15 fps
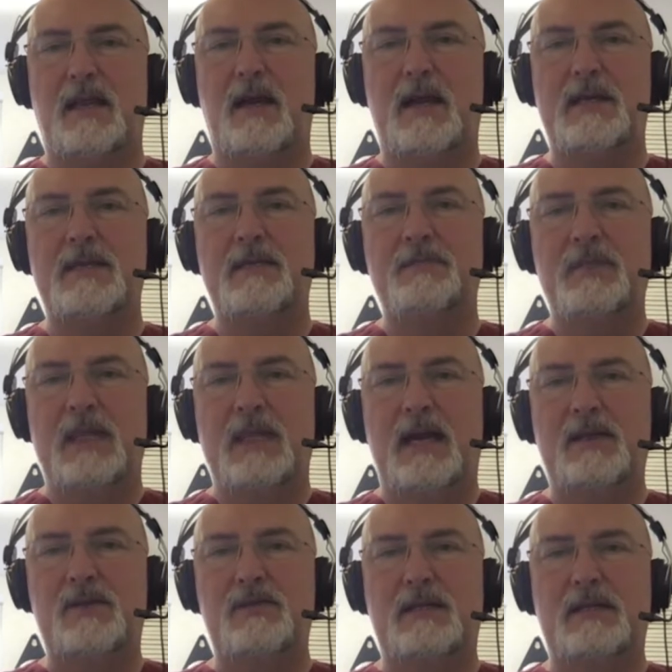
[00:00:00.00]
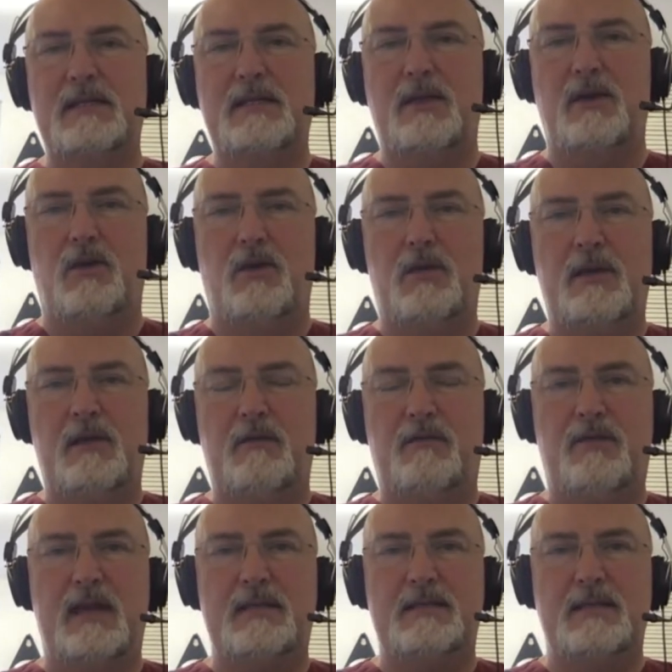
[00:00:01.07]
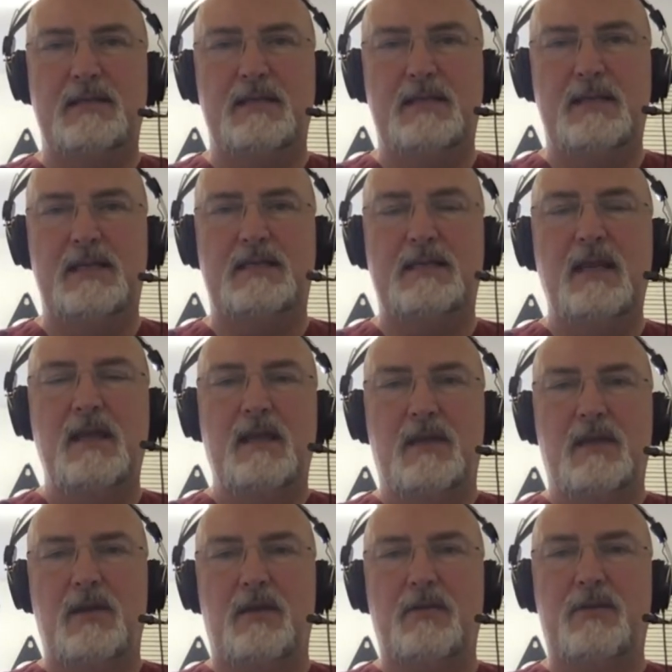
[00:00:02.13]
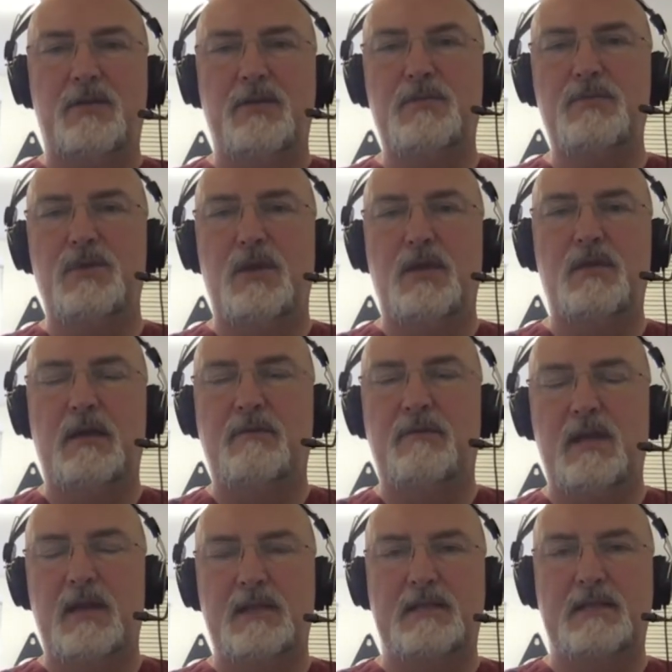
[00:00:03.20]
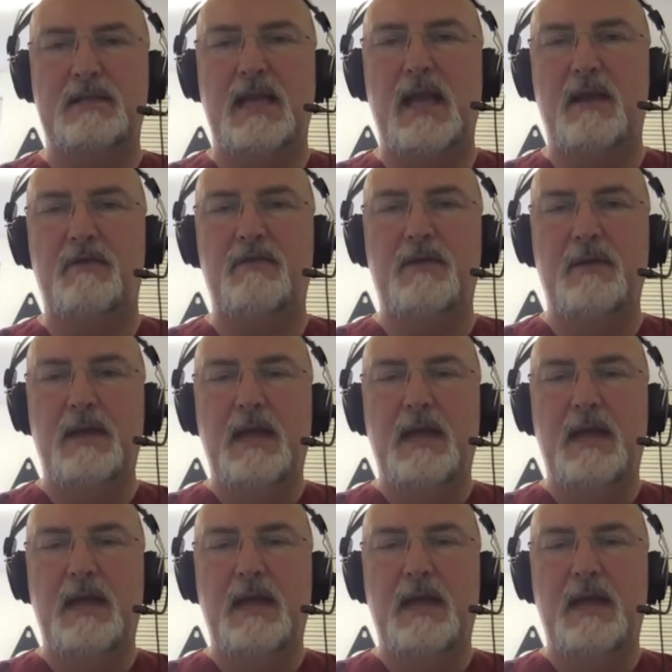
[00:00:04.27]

slide and you can see all the effects that this non-thermal low-level lasers have.